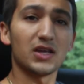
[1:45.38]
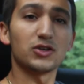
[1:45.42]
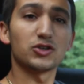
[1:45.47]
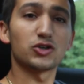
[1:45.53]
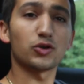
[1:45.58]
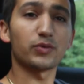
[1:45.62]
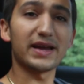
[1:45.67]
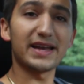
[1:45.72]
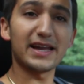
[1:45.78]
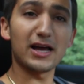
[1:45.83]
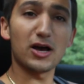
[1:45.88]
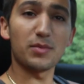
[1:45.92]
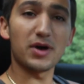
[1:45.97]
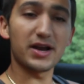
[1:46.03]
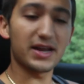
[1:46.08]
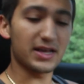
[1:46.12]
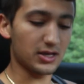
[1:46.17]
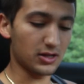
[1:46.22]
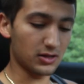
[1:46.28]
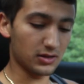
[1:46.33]
So right now I'm
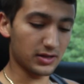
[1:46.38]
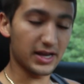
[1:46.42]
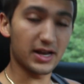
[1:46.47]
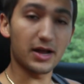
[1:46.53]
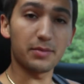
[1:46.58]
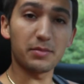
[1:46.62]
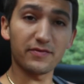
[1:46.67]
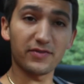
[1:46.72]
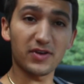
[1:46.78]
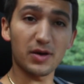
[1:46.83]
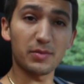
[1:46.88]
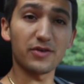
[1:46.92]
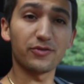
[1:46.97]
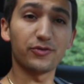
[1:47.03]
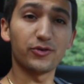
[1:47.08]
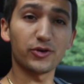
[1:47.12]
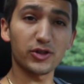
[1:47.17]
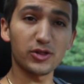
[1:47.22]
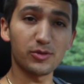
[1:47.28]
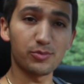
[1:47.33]
on a hill and I've got my
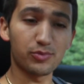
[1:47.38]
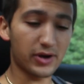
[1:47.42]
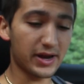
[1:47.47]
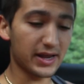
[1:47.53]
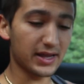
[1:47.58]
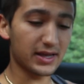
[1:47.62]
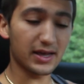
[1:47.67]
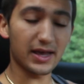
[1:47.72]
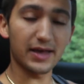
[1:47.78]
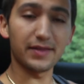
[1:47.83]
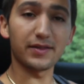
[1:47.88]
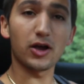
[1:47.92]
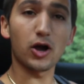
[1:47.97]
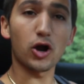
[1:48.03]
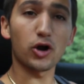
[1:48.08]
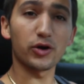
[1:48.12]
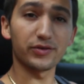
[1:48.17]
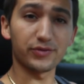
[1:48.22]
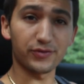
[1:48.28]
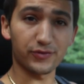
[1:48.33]
foot on the brake and the
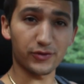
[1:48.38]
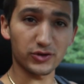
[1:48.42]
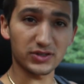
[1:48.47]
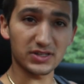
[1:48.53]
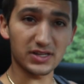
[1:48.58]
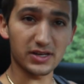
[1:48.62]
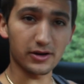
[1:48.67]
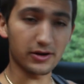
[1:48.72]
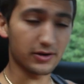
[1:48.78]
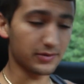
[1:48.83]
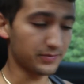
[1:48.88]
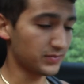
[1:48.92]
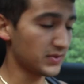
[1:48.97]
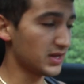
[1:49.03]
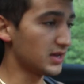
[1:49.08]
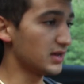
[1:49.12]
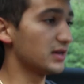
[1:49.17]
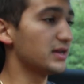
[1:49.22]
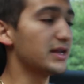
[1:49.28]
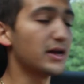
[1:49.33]
car in first gear.
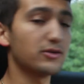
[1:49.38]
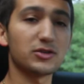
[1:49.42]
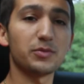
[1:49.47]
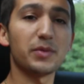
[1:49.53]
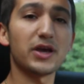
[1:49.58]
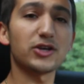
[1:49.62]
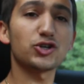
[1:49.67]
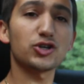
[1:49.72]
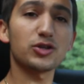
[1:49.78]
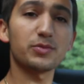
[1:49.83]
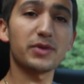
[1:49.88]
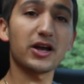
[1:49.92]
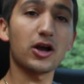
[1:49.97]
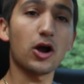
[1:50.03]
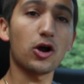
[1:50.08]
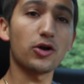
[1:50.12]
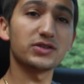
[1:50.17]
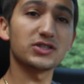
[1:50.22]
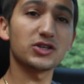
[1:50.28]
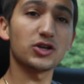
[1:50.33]
Now, to make sure that my
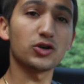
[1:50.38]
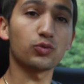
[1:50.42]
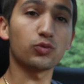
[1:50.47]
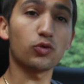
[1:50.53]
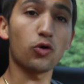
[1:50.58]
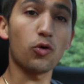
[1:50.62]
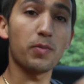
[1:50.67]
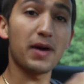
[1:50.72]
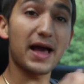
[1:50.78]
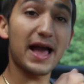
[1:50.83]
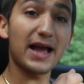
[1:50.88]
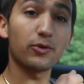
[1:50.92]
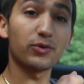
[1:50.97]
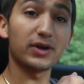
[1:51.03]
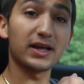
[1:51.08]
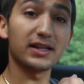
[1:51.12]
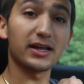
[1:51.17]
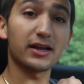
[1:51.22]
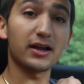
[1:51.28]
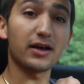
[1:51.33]
car isn't gonna roll back
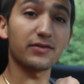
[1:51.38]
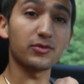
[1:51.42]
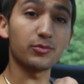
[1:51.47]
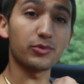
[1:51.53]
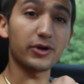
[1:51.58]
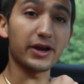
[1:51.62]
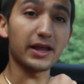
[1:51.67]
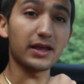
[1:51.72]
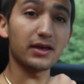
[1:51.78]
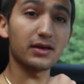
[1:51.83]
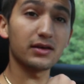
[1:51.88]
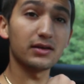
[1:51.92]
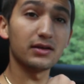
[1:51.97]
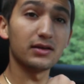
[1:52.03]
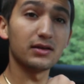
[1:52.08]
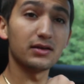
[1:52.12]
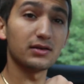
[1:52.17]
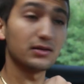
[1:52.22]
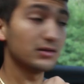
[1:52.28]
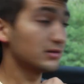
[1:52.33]
when I let off the brake,
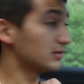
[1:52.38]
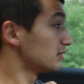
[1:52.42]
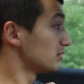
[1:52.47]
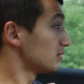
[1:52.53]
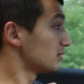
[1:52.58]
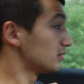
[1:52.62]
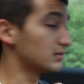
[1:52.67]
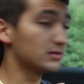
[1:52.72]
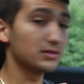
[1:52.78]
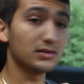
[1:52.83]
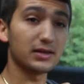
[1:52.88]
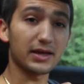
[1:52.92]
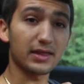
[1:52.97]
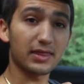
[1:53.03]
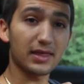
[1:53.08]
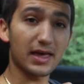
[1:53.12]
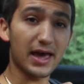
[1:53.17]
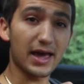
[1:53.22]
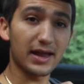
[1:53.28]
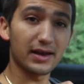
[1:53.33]

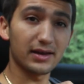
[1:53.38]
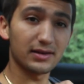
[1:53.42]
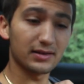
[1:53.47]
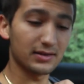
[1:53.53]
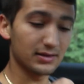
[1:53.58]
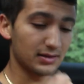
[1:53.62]
like that,